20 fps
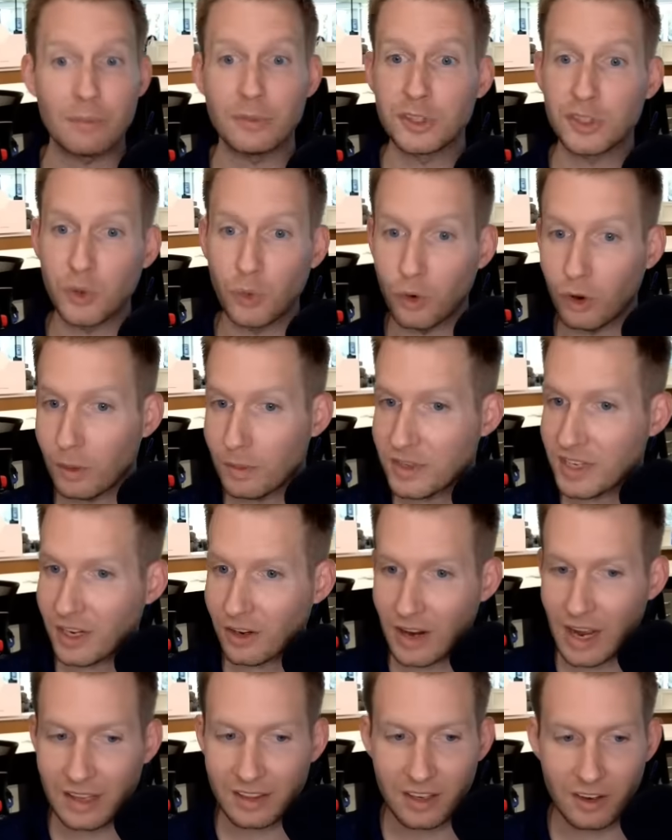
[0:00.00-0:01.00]
storms that are
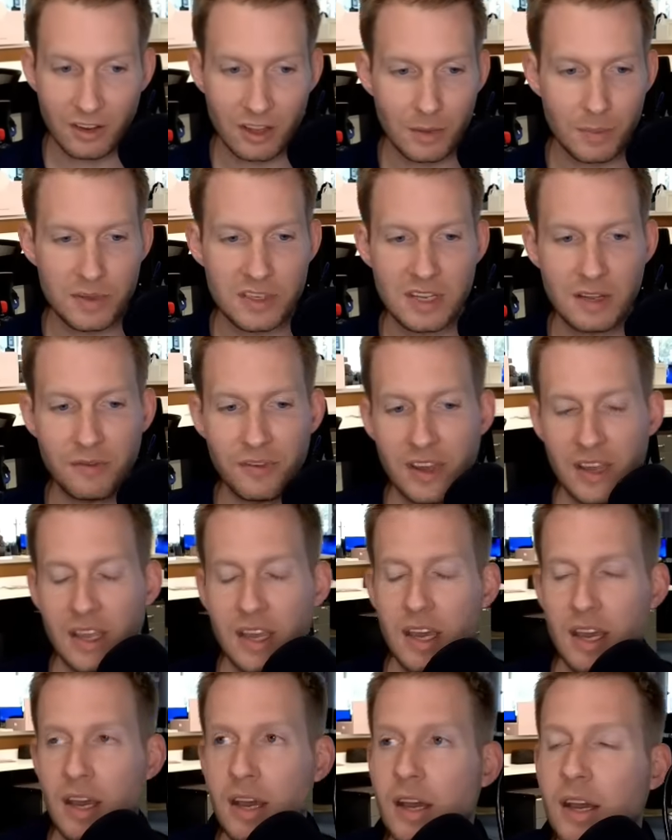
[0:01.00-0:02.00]
out there in the Pacific.
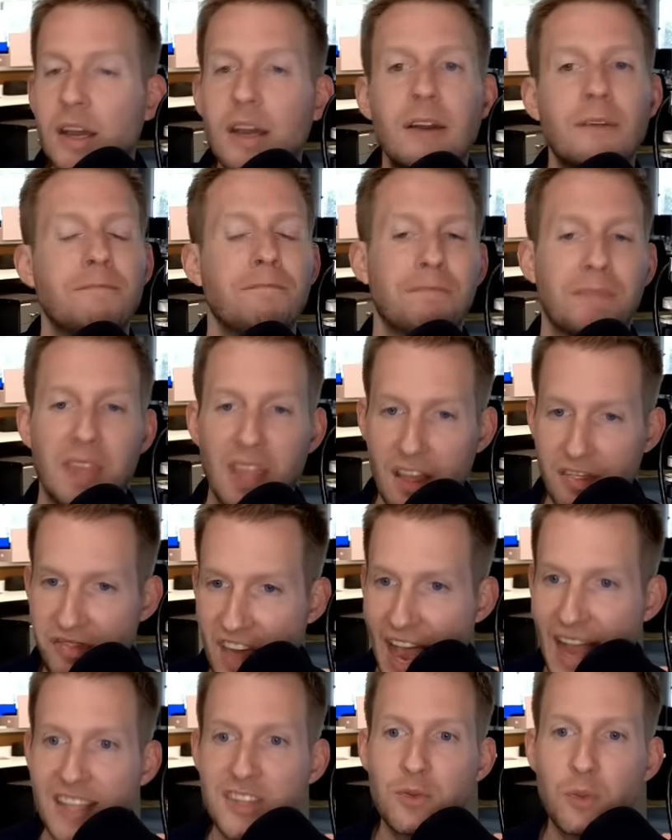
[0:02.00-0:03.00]

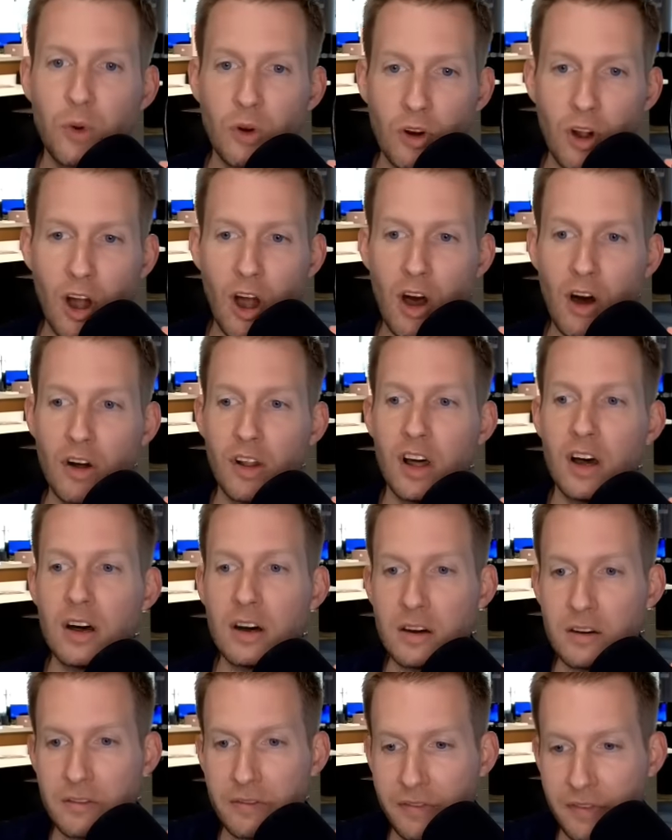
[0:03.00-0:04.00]
That's where all
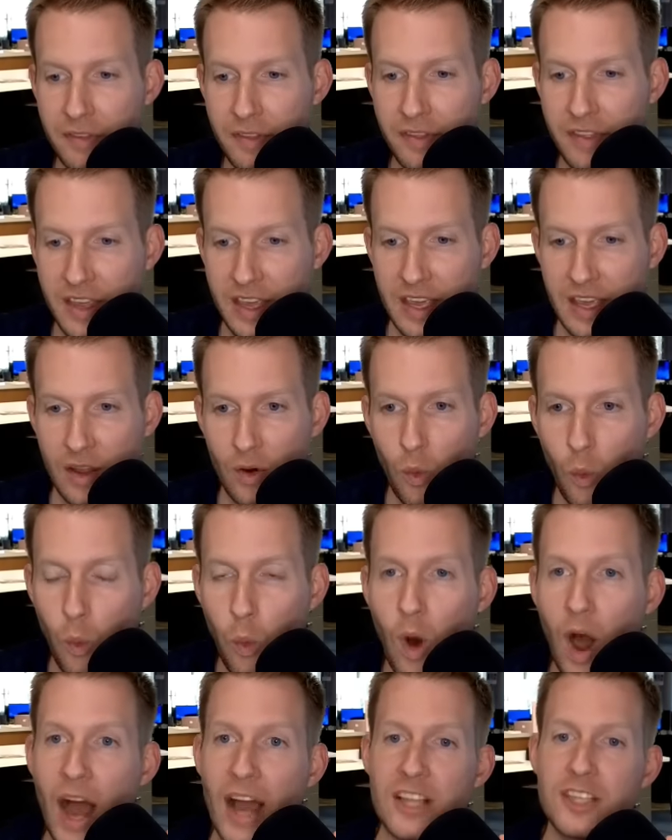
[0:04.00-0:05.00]
of the
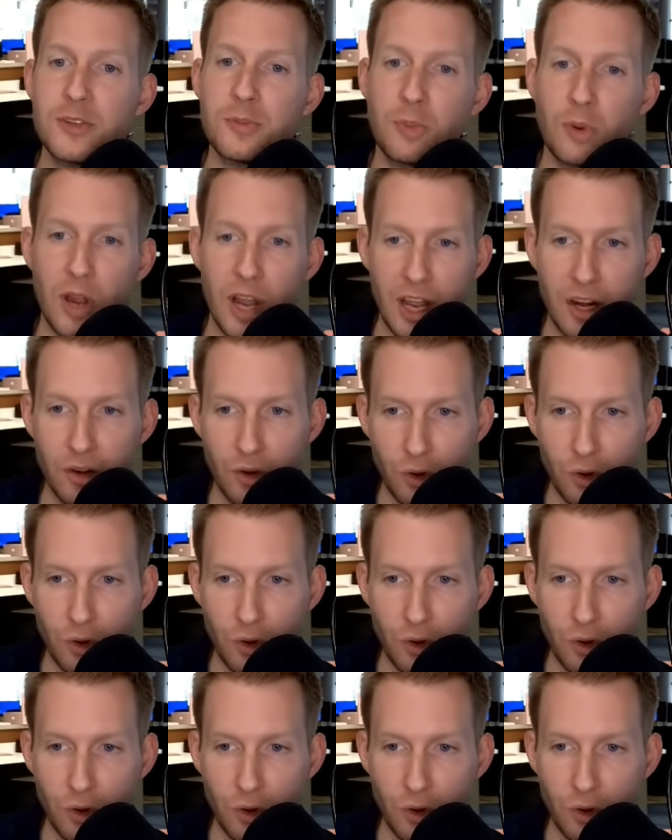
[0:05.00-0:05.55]
widespread